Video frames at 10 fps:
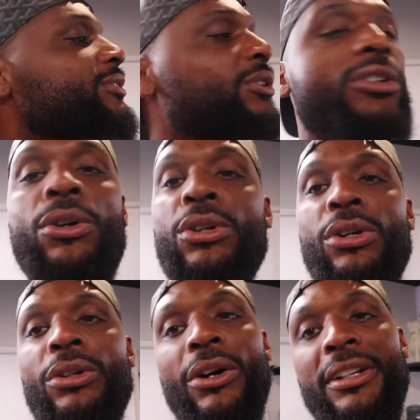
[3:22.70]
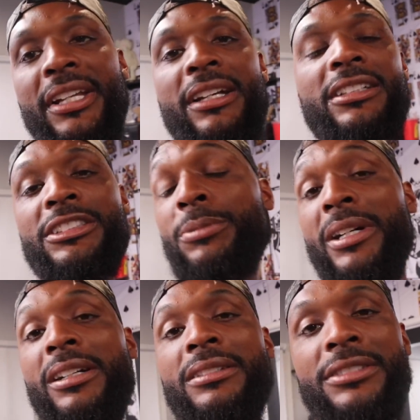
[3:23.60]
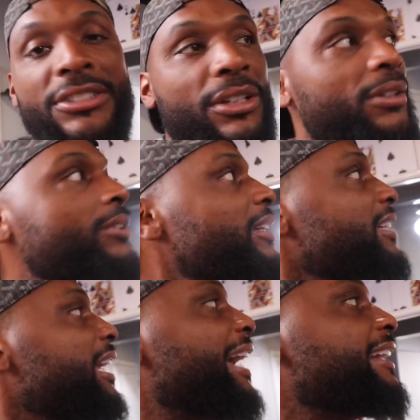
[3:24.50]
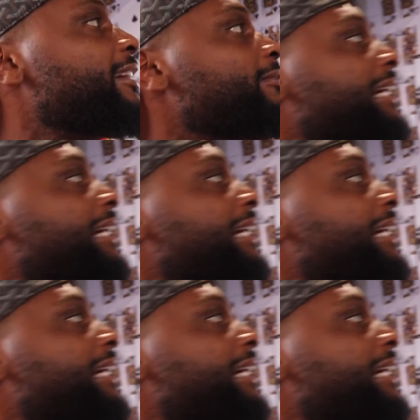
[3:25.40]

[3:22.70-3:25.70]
little logo on there as well. So, and then